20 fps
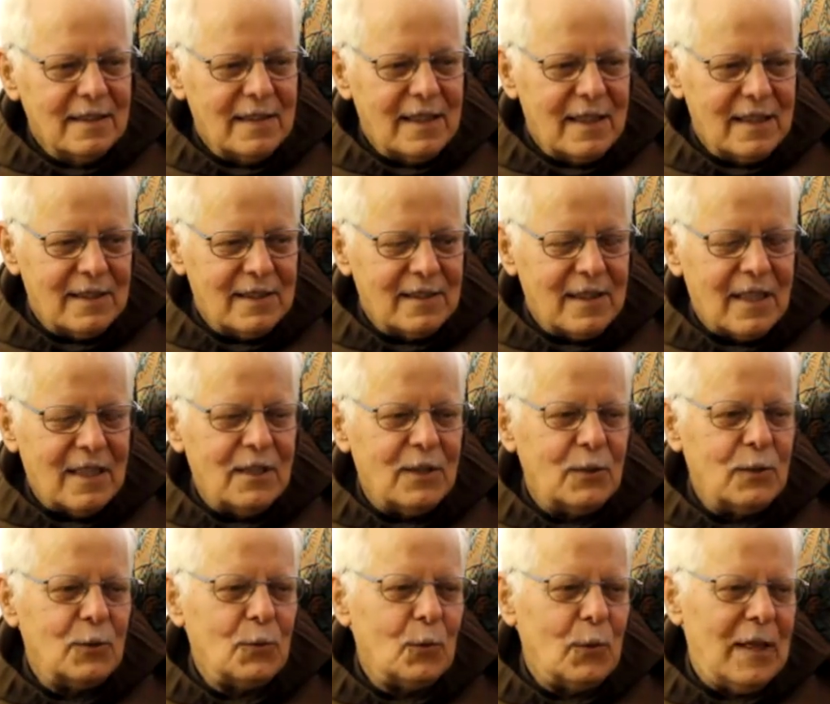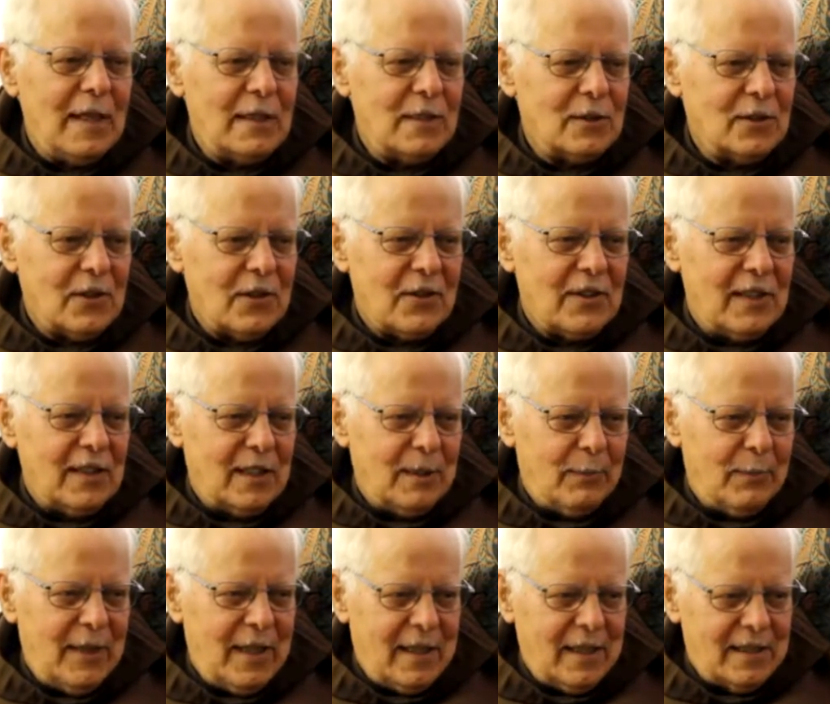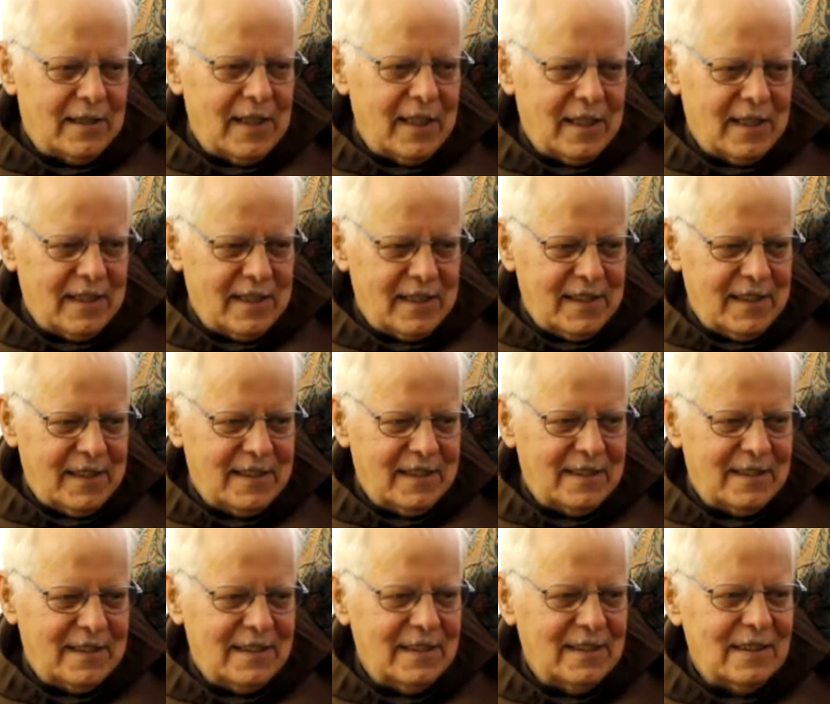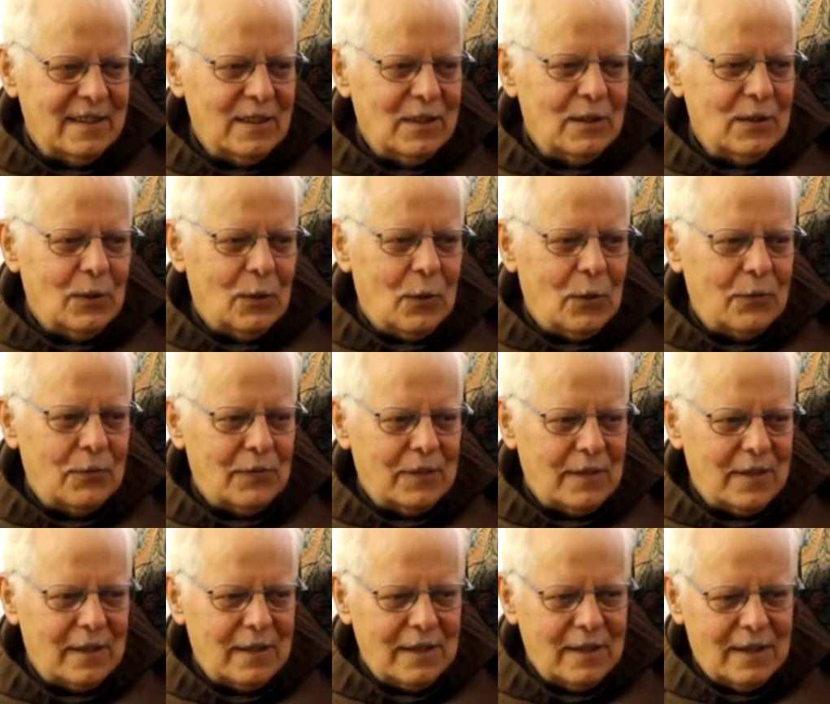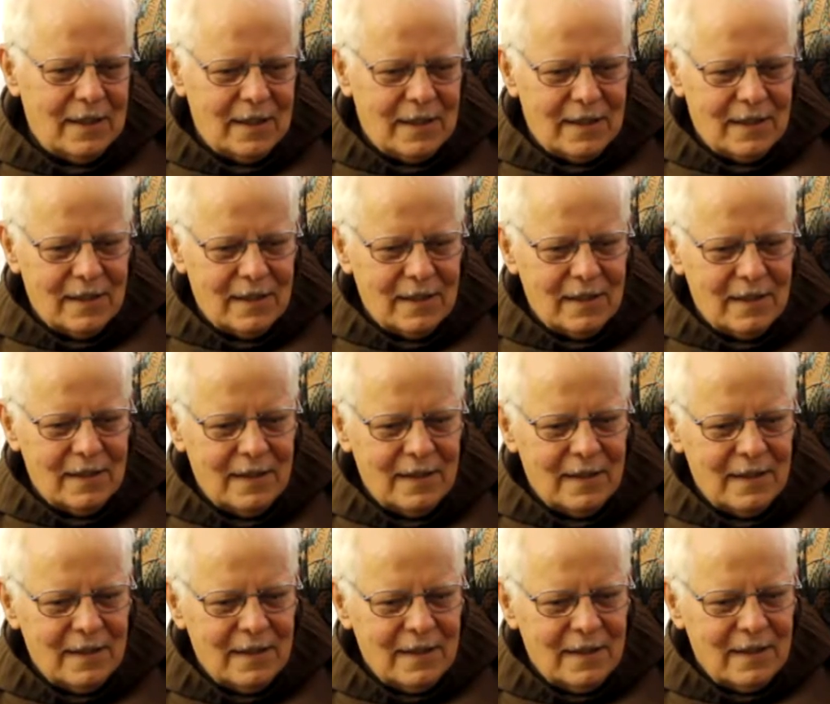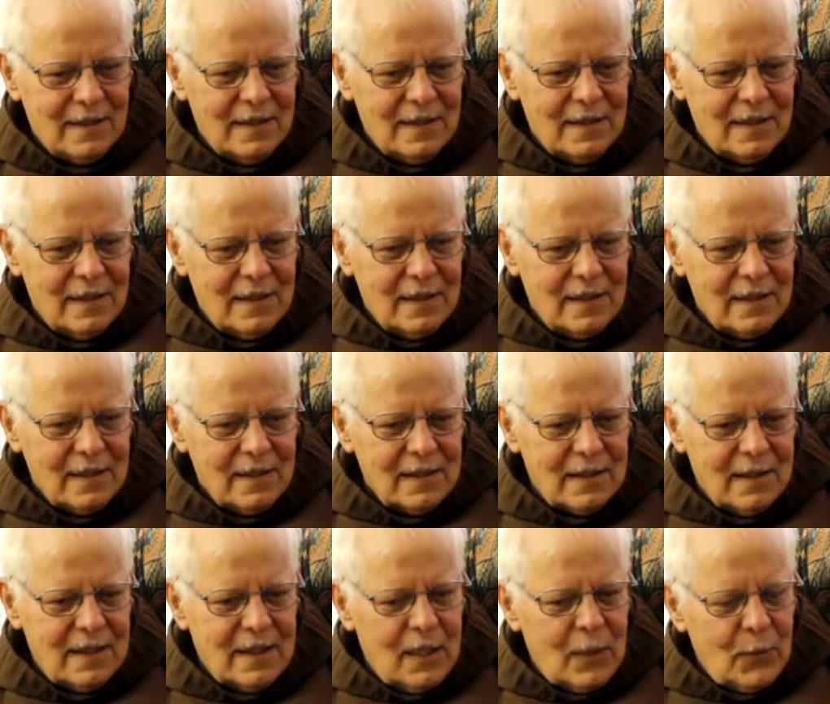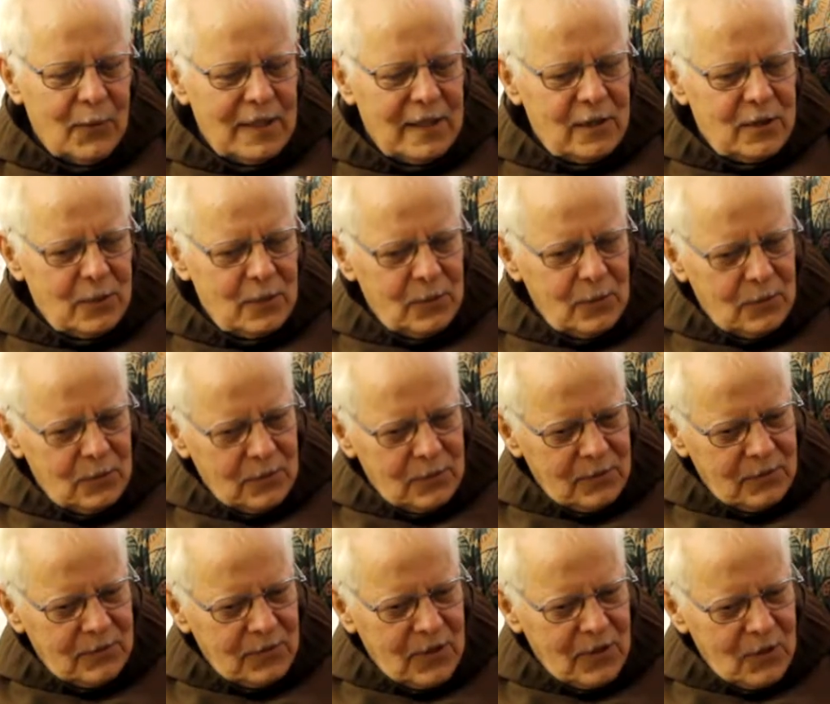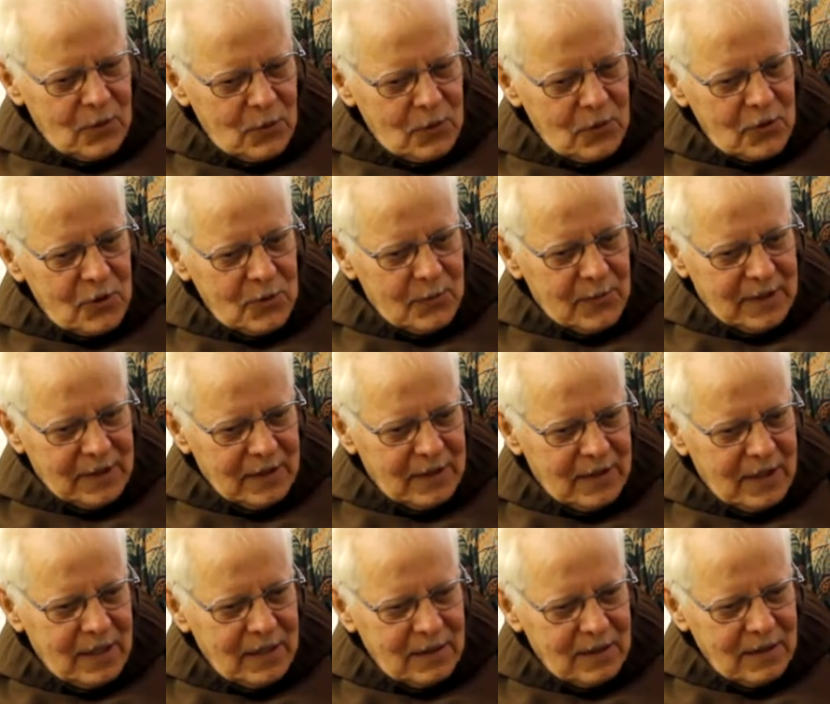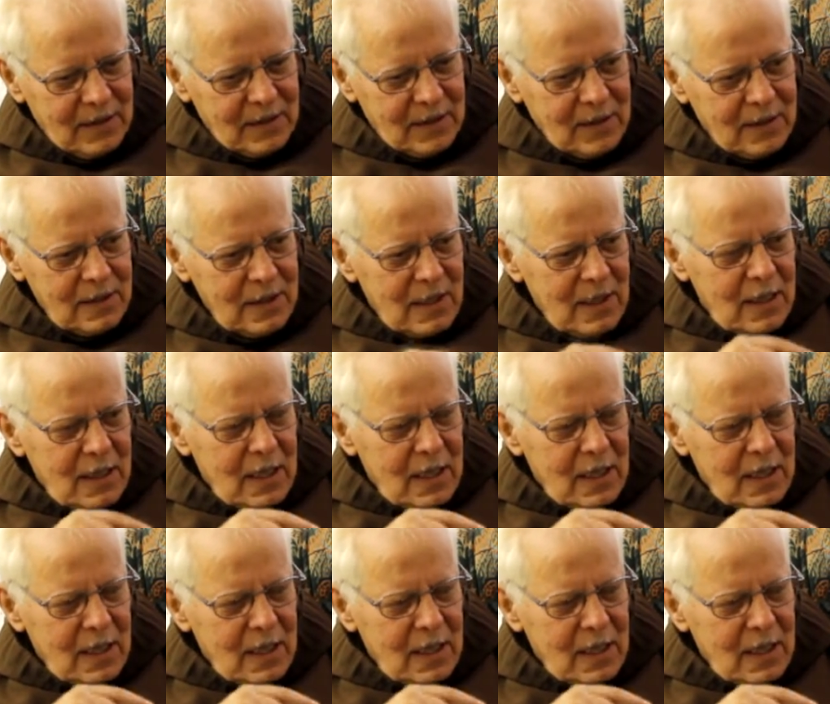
take a good while to think about, take a year off. And uh, then I went to Father Orsmond, you know, the,